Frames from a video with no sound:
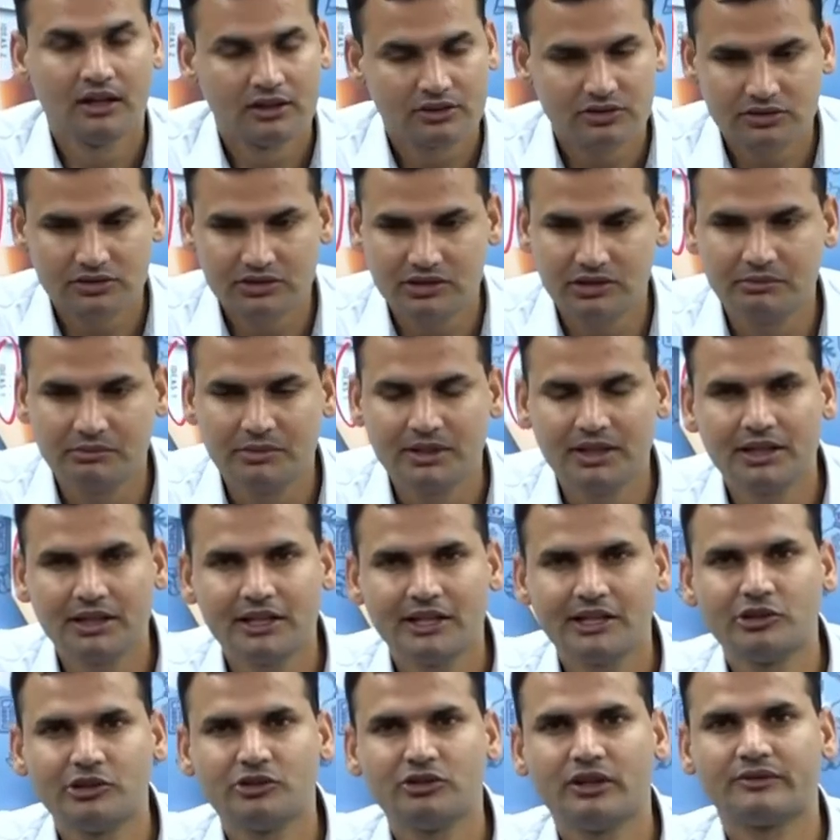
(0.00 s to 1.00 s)
So
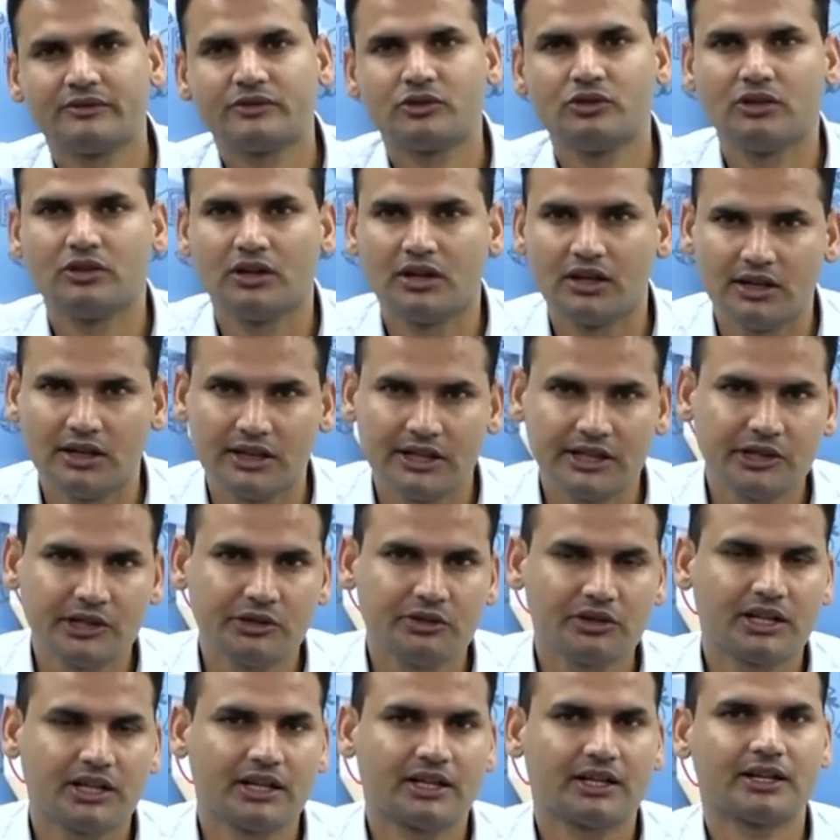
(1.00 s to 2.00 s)
similarly, you have to earn
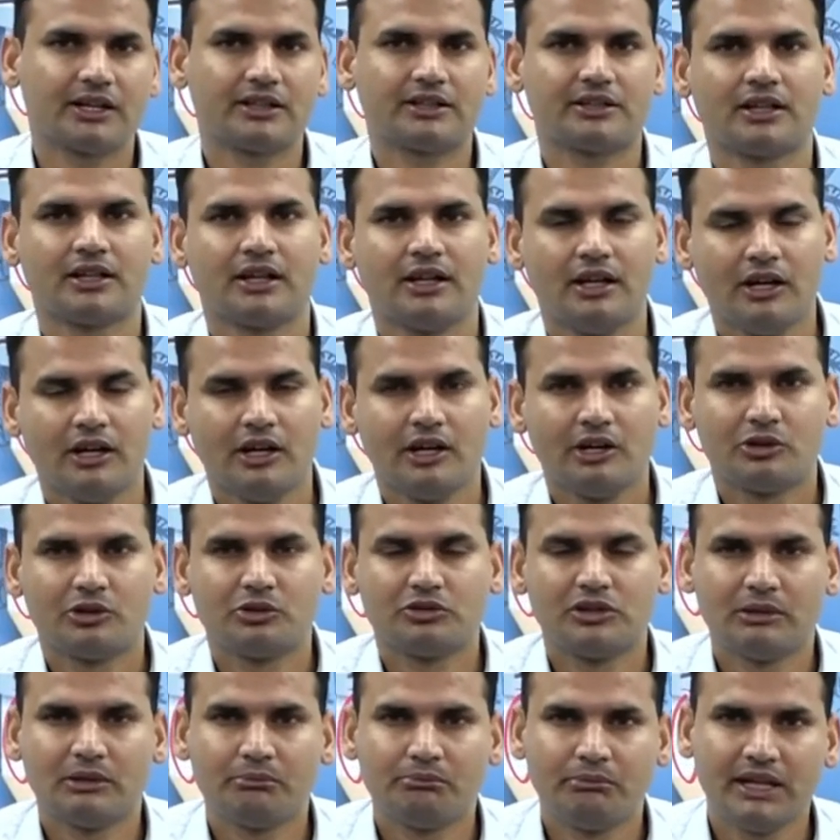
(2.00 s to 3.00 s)
your ticket
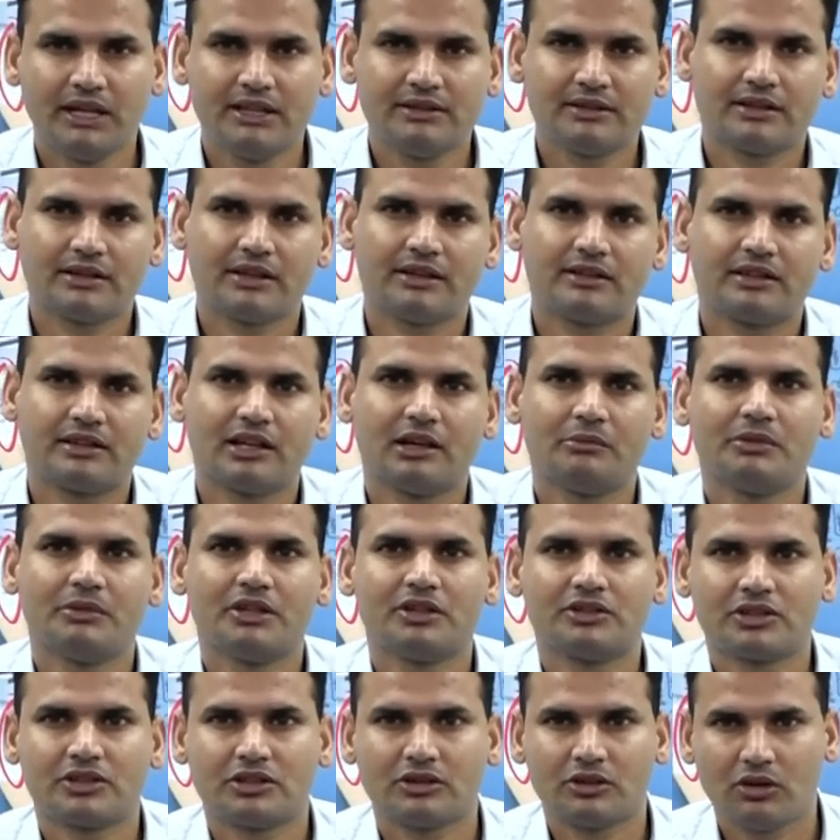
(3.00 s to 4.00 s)
to the mains
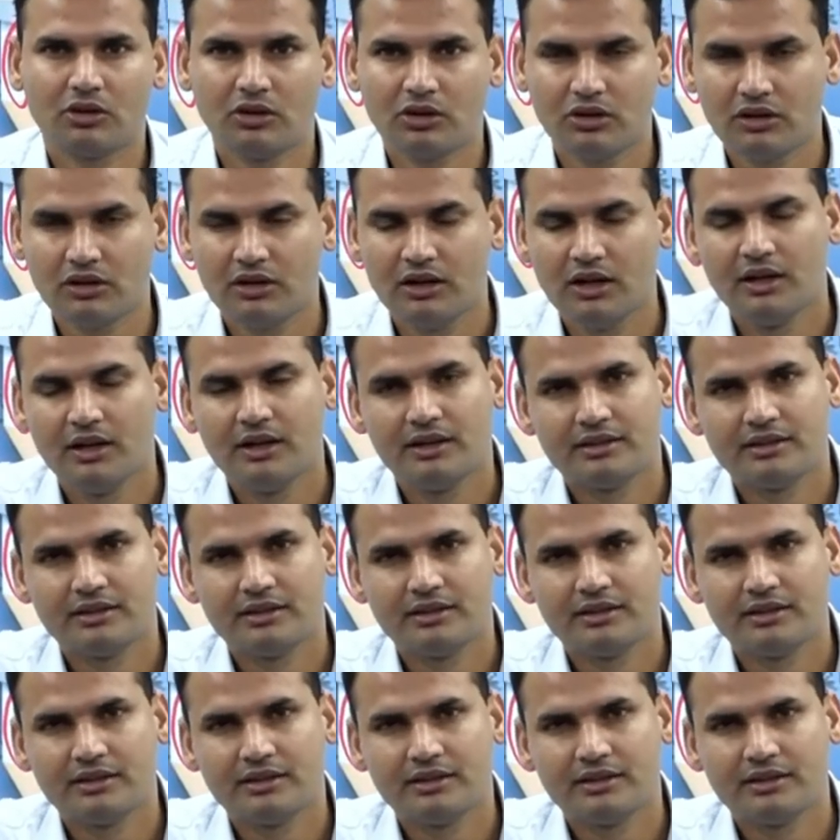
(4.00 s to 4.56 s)
examination hall.